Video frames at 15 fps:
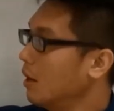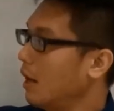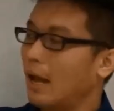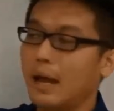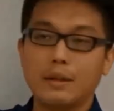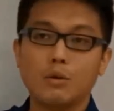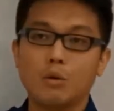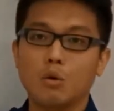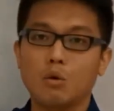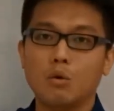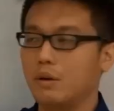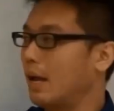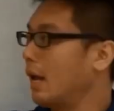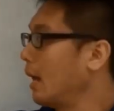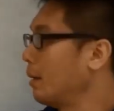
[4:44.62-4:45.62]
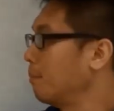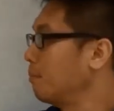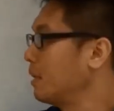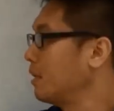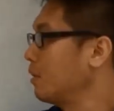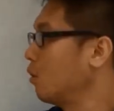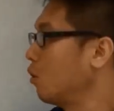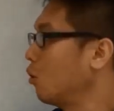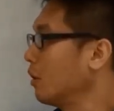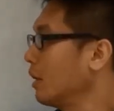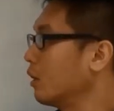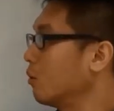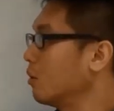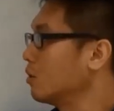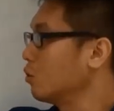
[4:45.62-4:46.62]
NO and PO
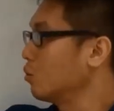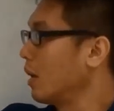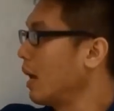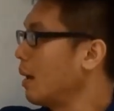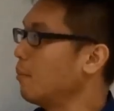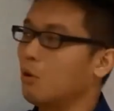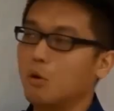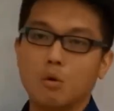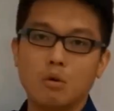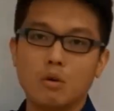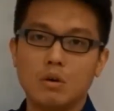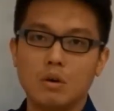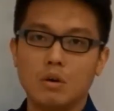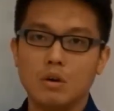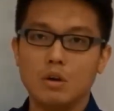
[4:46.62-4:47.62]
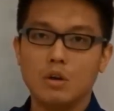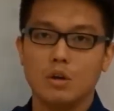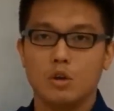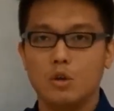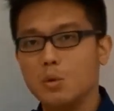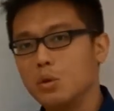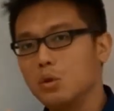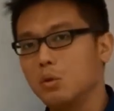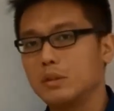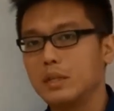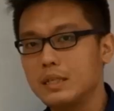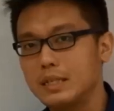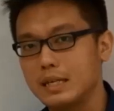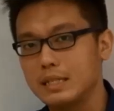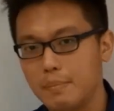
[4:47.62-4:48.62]
equals to MO, you will
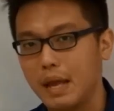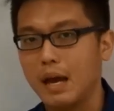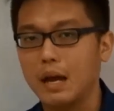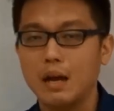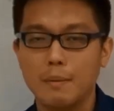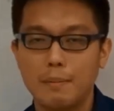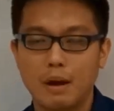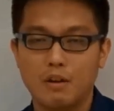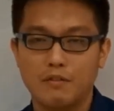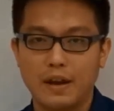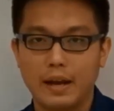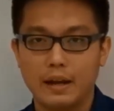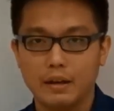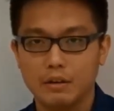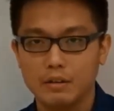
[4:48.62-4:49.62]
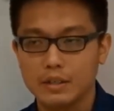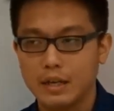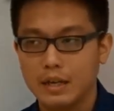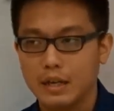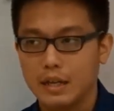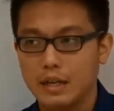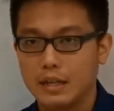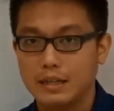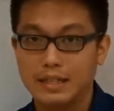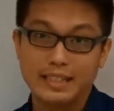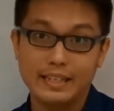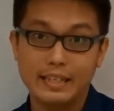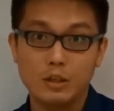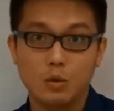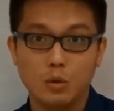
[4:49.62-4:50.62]
notice that there are a pair of angles that are
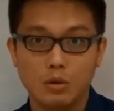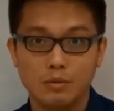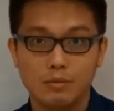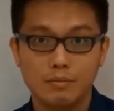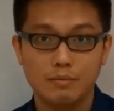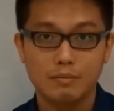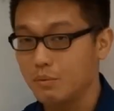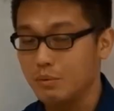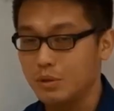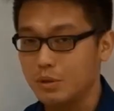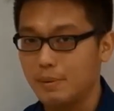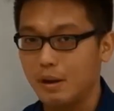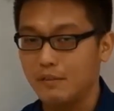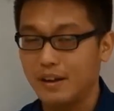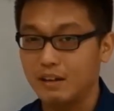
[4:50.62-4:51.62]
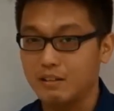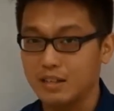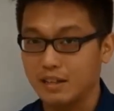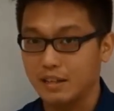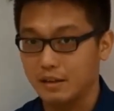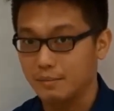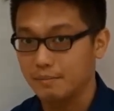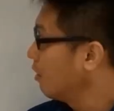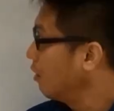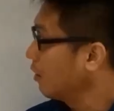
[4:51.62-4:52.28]
equal. Which pair of angles are they?